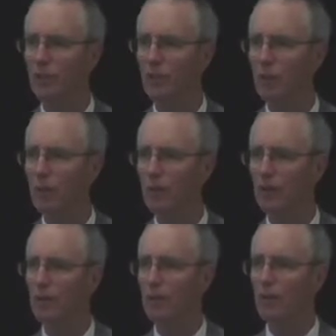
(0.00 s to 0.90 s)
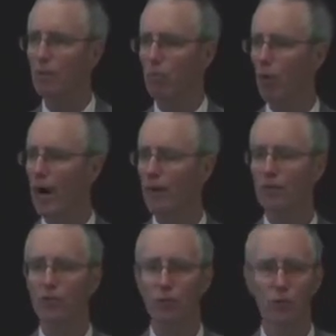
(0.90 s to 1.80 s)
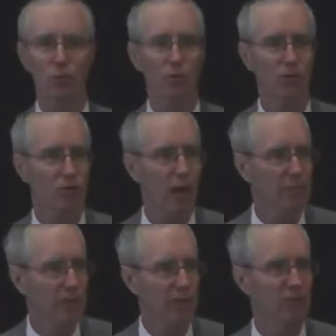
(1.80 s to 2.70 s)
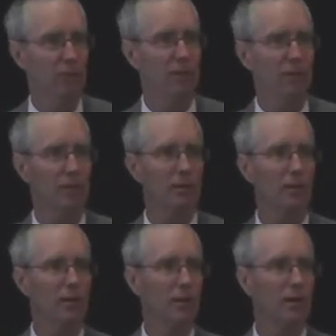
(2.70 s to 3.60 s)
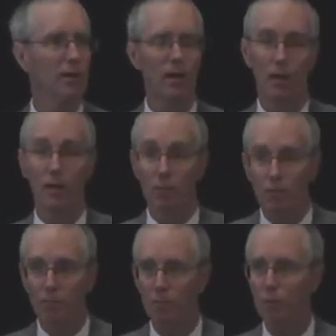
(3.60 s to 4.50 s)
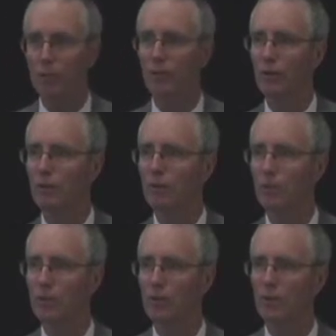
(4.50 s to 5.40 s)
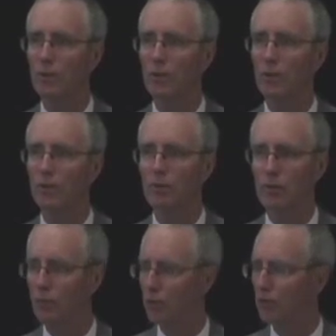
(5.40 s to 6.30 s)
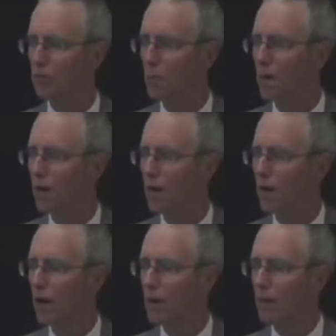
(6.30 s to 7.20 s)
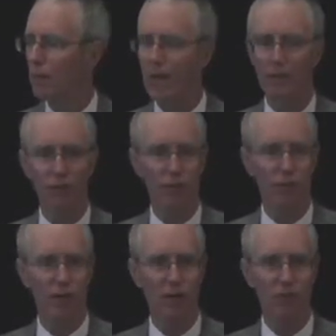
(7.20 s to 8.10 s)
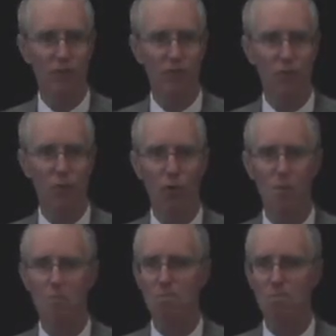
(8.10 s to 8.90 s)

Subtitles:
or something, prior to trap keys being put into use. Back in 2004,